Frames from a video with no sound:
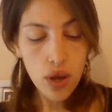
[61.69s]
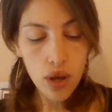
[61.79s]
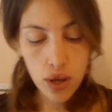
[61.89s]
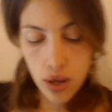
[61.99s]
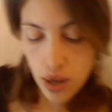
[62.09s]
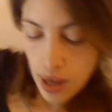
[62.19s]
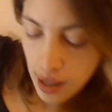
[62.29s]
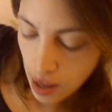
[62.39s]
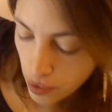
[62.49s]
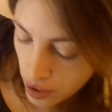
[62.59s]

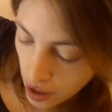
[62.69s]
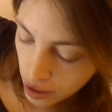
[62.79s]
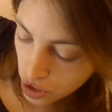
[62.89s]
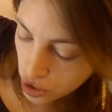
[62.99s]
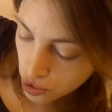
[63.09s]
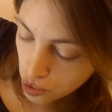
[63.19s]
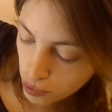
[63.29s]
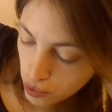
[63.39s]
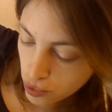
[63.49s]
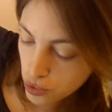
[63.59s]
Allow the reaction to
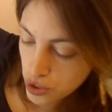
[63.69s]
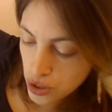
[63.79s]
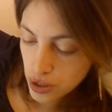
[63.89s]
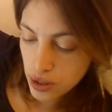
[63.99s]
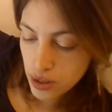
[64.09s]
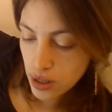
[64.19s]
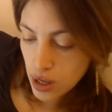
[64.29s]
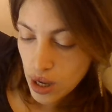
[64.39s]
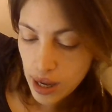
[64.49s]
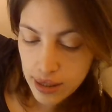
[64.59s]
proceed
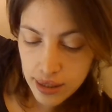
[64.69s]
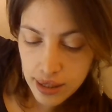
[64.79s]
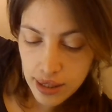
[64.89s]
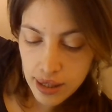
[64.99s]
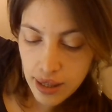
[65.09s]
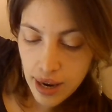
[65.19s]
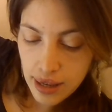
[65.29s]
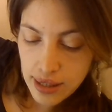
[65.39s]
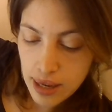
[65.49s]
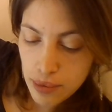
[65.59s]
until the
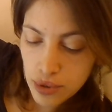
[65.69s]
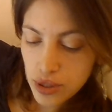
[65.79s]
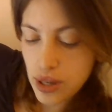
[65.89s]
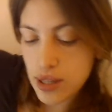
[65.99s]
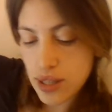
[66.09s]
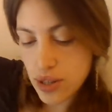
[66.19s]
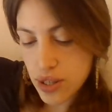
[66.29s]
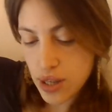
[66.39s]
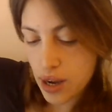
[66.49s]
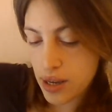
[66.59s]
next laboratory
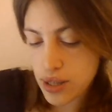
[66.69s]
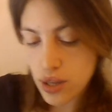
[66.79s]
exercise.